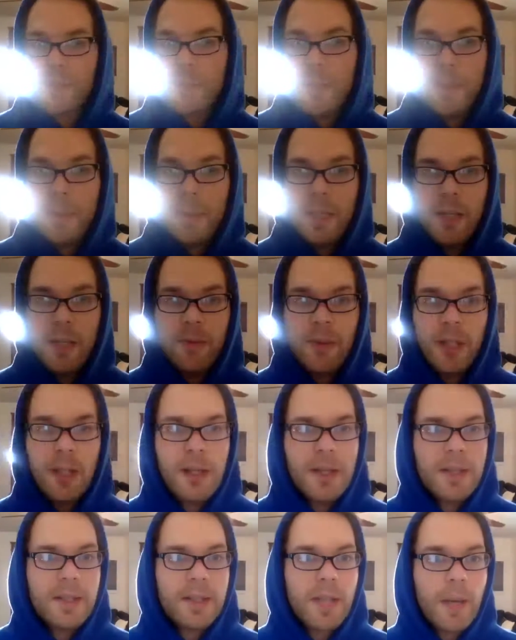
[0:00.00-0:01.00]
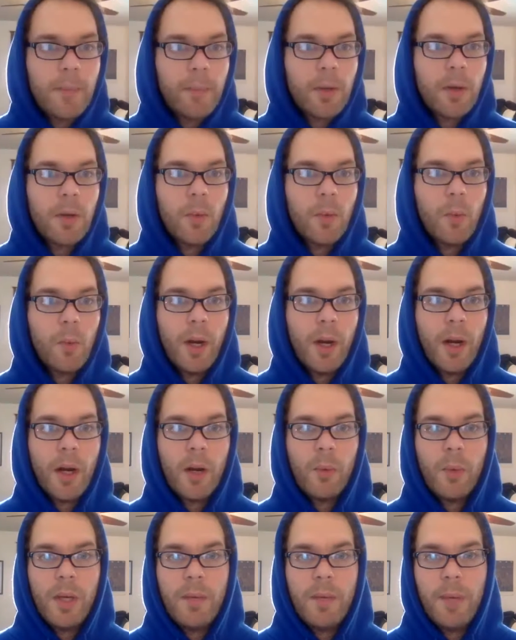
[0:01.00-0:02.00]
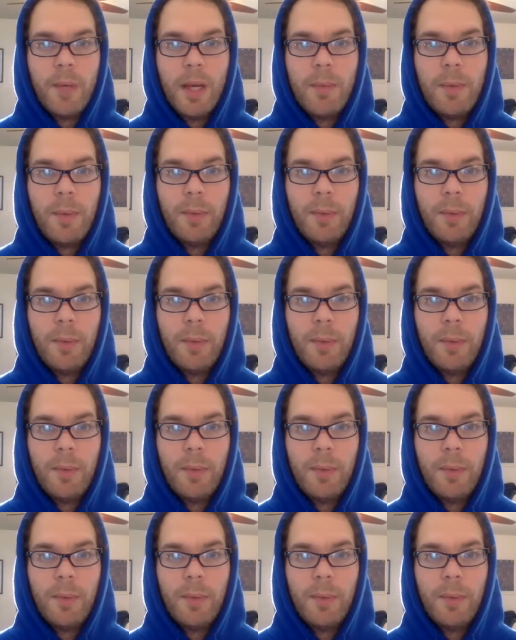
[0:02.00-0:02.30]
or maybe even in December, where we might